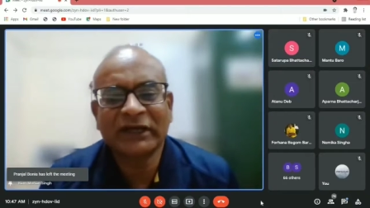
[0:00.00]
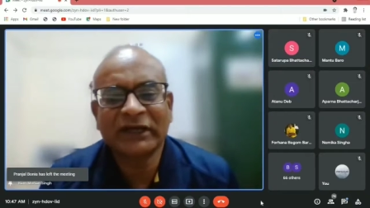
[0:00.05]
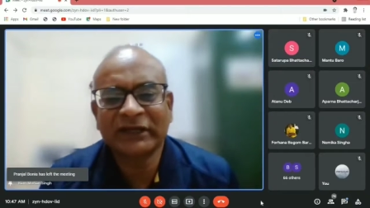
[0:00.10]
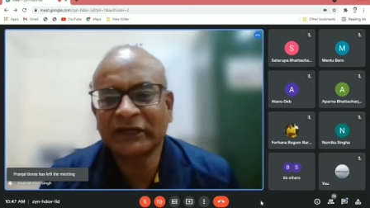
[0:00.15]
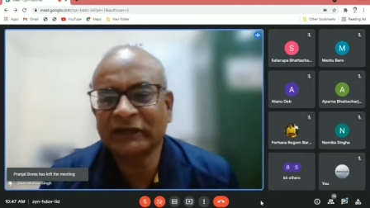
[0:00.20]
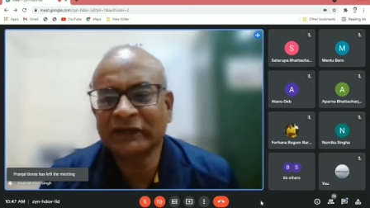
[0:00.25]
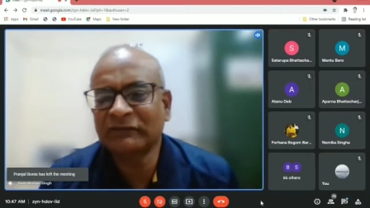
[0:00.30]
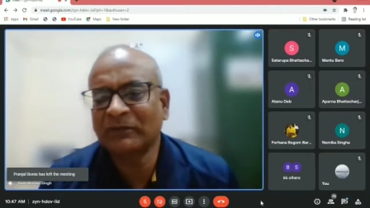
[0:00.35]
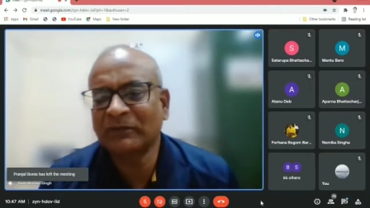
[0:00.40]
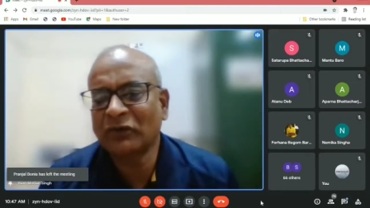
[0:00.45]

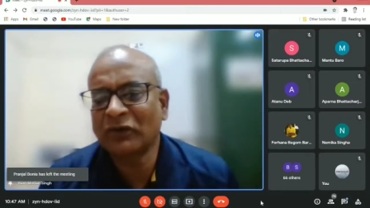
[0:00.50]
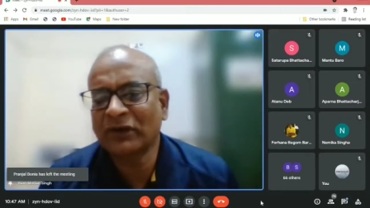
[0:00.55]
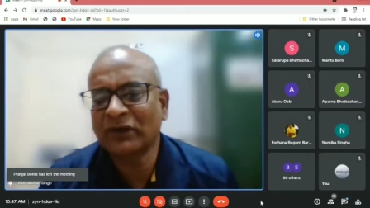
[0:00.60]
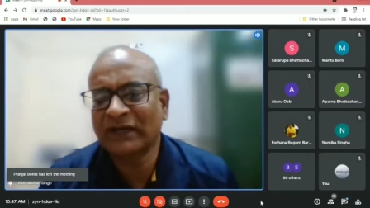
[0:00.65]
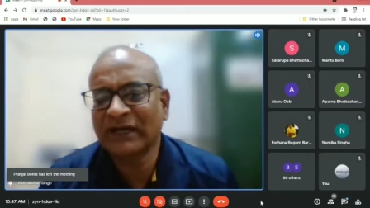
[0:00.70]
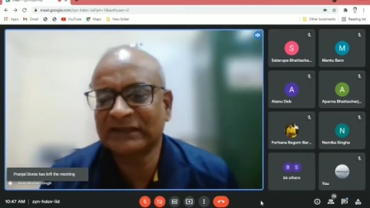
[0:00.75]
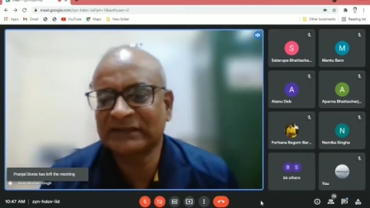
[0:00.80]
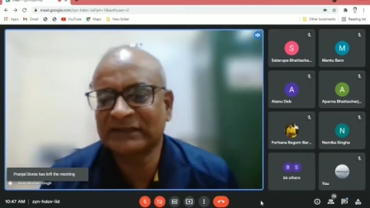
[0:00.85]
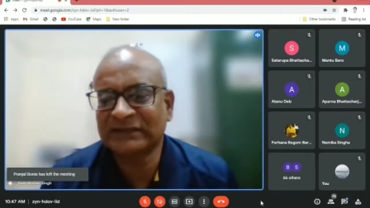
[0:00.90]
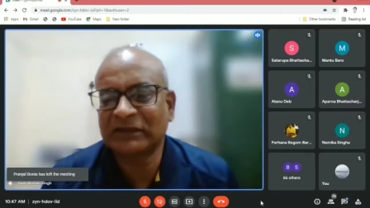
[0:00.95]
So I give
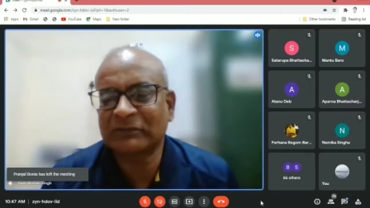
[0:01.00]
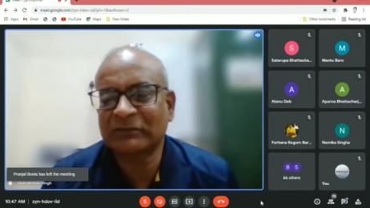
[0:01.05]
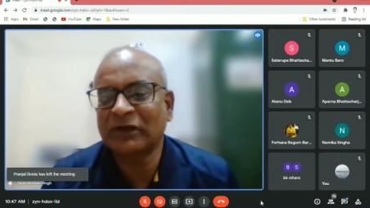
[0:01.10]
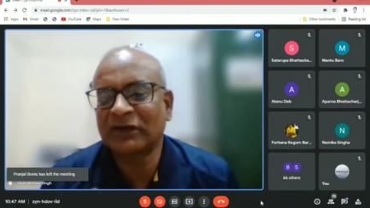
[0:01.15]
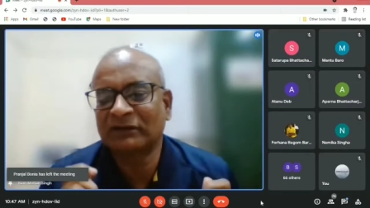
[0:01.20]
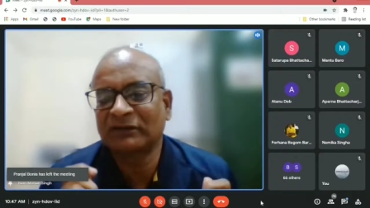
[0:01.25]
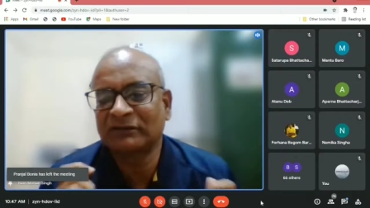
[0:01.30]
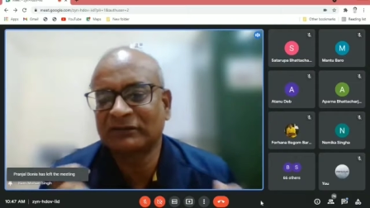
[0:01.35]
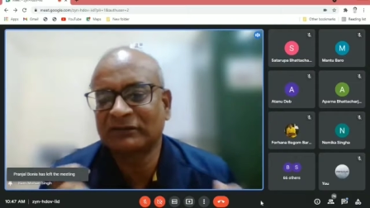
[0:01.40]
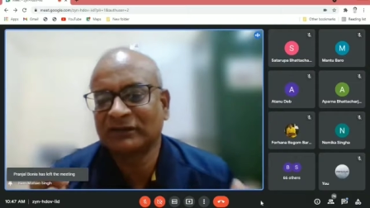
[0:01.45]
them, oh, guys,
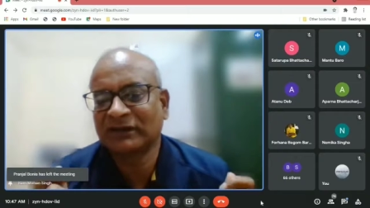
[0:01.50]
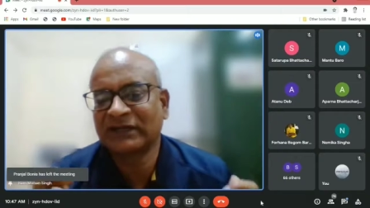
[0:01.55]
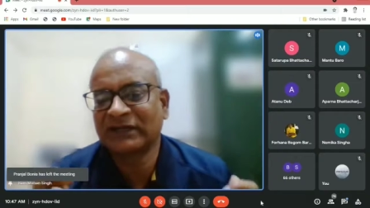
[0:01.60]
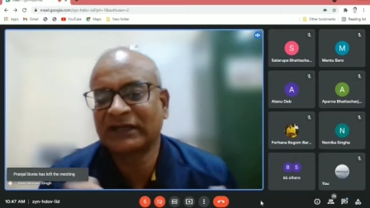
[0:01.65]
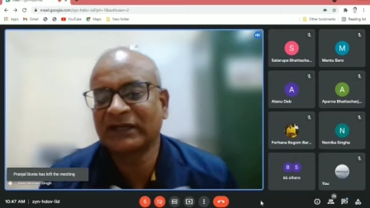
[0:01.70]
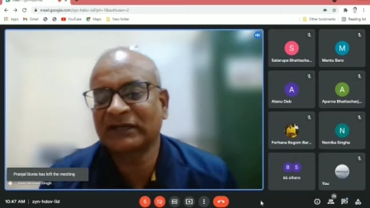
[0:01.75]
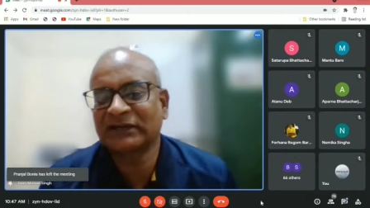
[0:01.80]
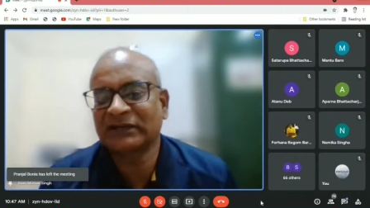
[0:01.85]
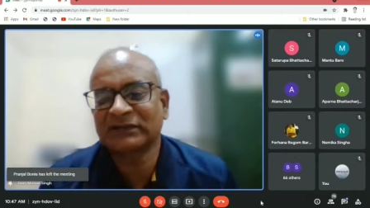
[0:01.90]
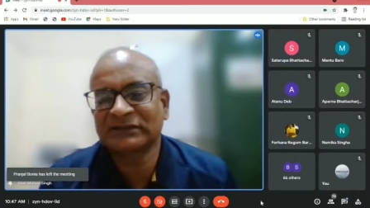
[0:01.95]
come
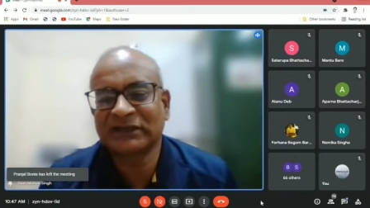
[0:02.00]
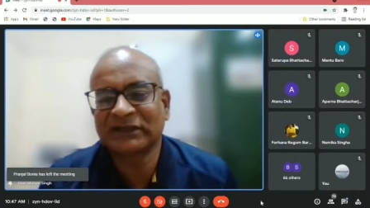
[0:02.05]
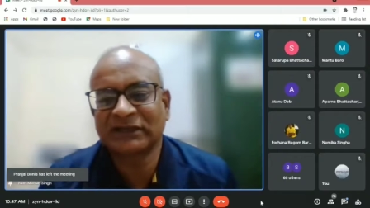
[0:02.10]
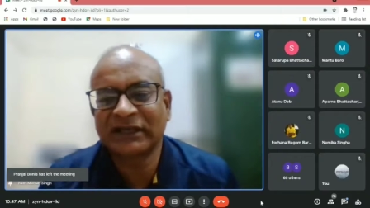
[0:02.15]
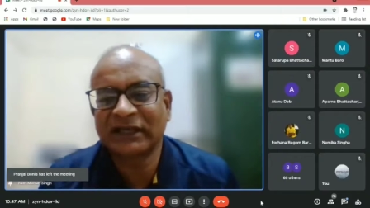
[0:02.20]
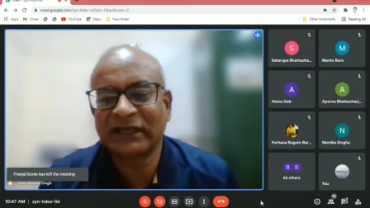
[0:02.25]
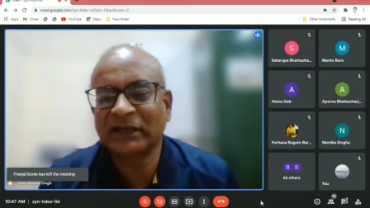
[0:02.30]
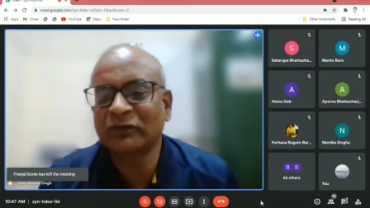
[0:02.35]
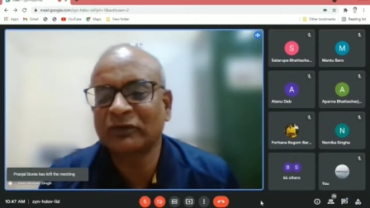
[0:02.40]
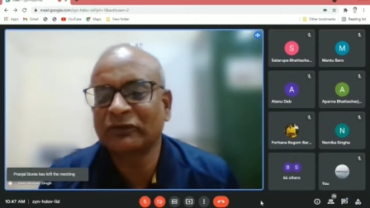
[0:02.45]
on. Cricket
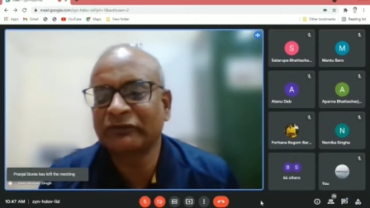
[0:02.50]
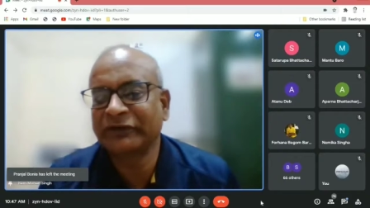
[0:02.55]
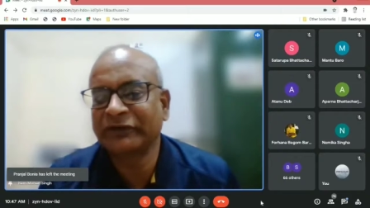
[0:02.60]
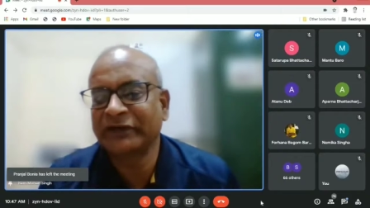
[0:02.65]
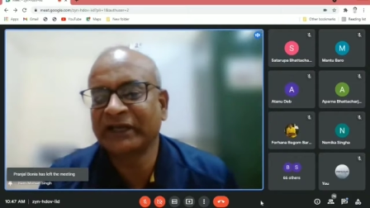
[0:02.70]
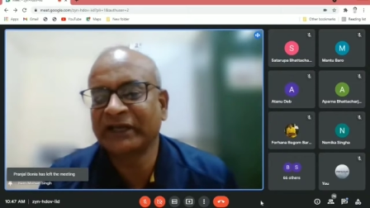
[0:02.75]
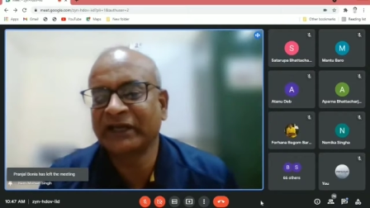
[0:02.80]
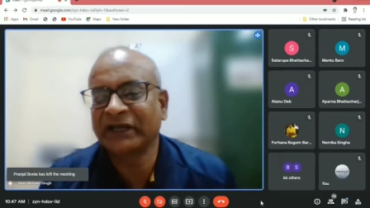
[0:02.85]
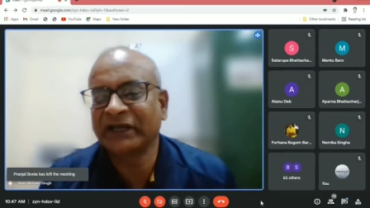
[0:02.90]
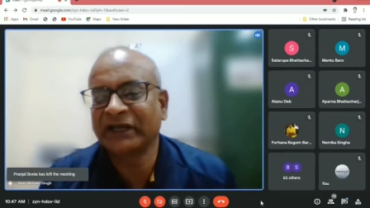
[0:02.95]
is the game
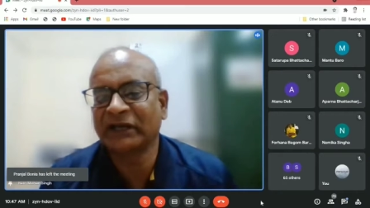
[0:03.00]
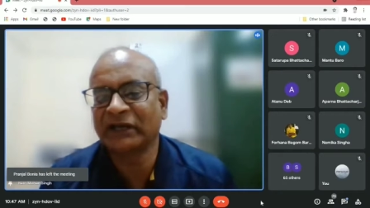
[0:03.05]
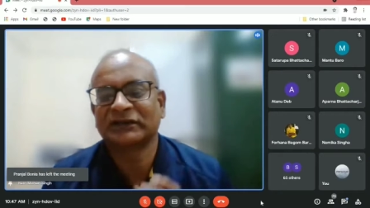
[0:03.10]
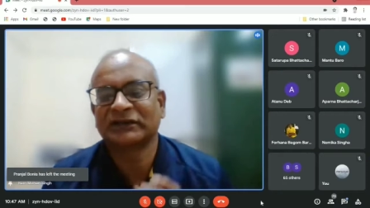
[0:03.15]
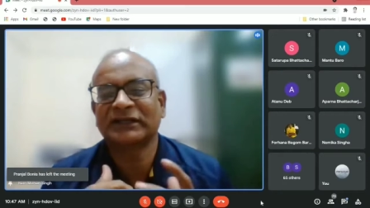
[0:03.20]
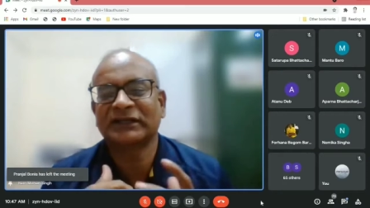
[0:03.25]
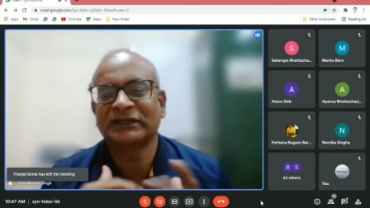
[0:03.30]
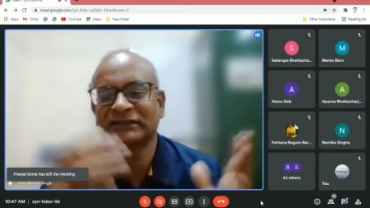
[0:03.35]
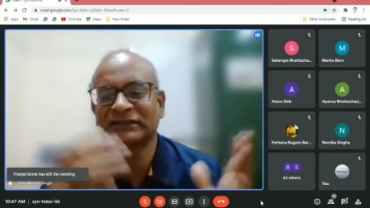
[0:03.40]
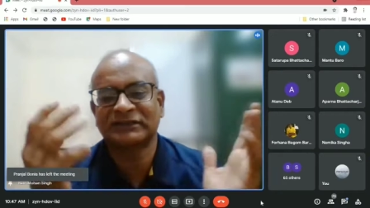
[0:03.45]
of
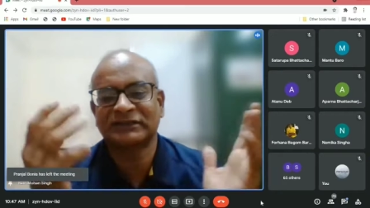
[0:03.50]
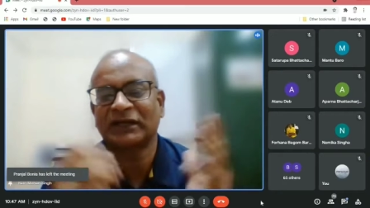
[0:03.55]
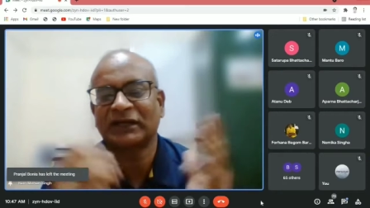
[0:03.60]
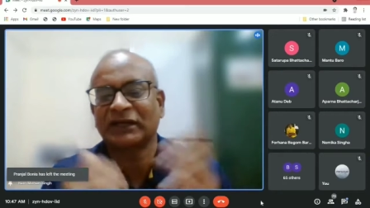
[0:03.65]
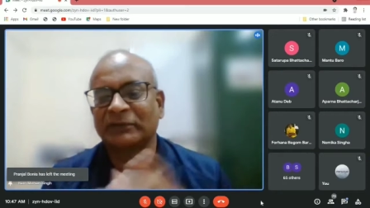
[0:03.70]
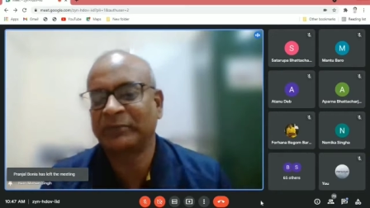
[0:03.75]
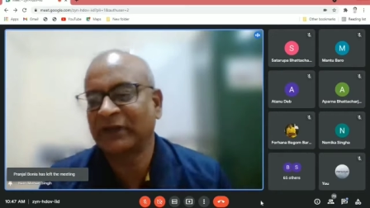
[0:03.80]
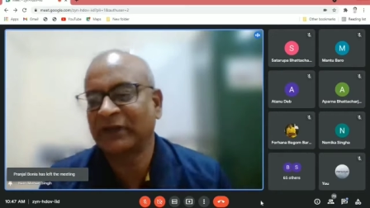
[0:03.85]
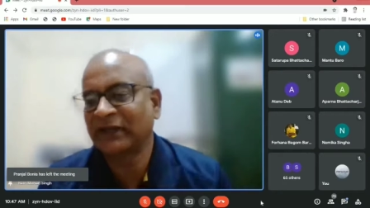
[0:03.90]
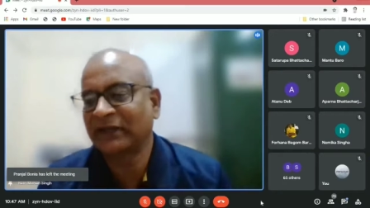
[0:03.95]
India. Let us
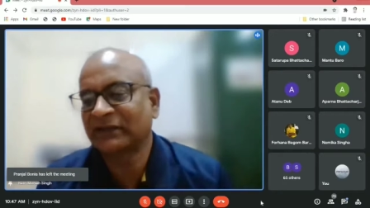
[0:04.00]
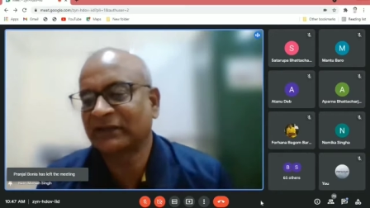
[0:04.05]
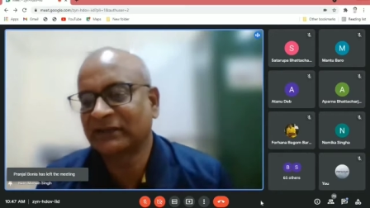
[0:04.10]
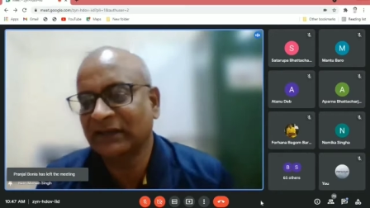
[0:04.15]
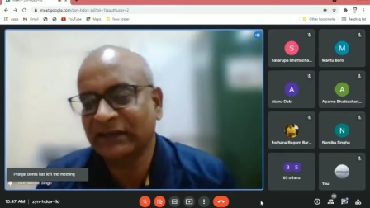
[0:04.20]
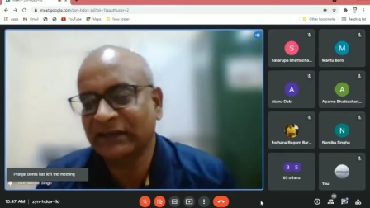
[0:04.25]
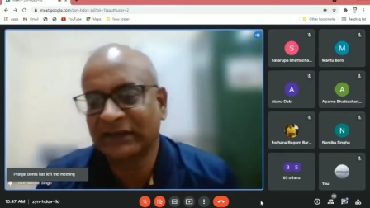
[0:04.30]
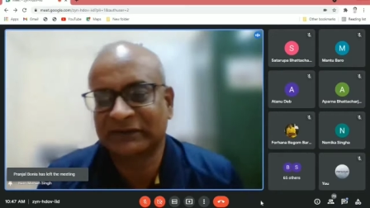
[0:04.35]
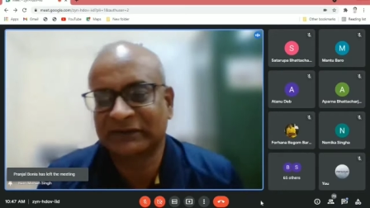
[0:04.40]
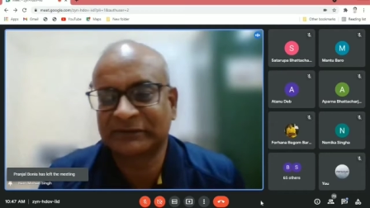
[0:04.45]
start
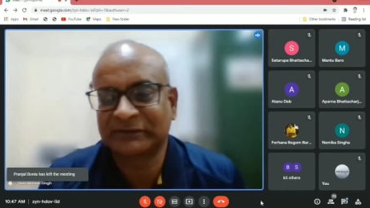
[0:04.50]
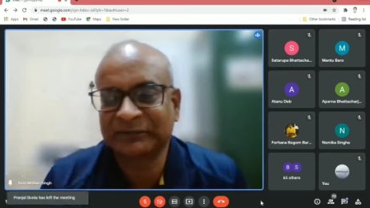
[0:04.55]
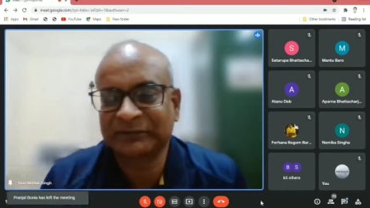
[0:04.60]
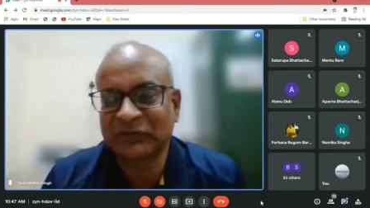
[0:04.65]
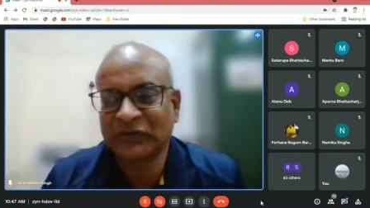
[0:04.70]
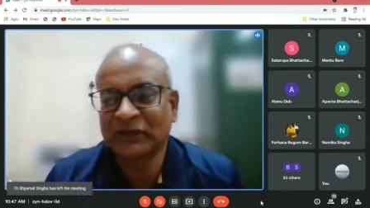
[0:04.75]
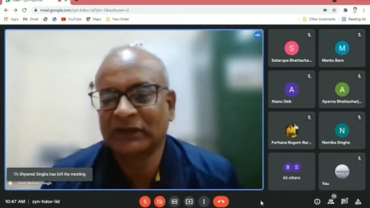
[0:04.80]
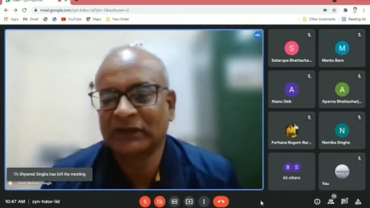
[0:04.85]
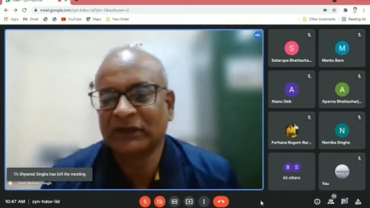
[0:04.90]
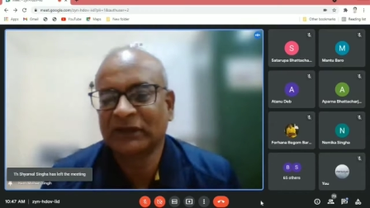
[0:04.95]
playing cricket.